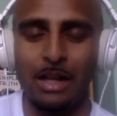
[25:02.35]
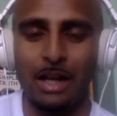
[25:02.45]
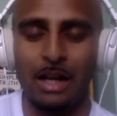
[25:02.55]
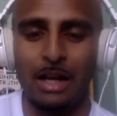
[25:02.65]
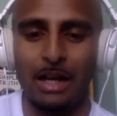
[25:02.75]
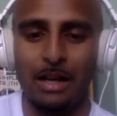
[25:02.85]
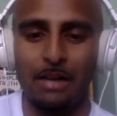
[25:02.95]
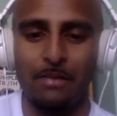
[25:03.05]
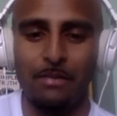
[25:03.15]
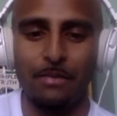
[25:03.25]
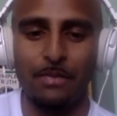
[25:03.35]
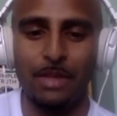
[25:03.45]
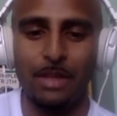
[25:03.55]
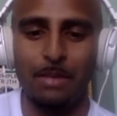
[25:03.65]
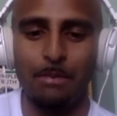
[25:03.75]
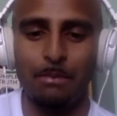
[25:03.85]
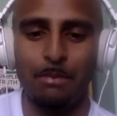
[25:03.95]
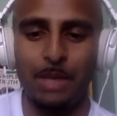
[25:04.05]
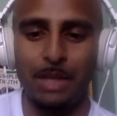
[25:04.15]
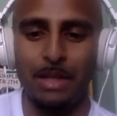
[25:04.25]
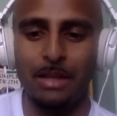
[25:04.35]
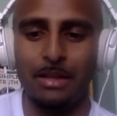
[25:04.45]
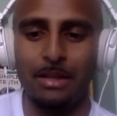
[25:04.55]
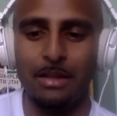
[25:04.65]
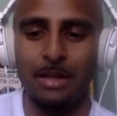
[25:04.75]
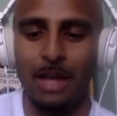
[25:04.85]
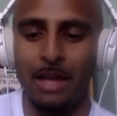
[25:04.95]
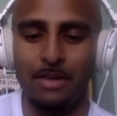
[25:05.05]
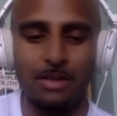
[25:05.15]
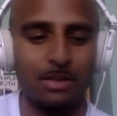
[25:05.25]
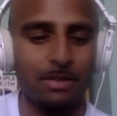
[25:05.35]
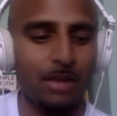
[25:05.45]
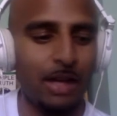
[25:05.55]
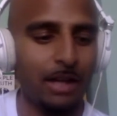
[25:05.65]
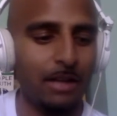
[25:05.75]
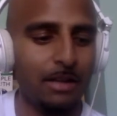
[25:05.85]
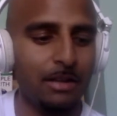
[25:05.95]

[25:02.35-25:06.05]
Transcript: But yeah, just like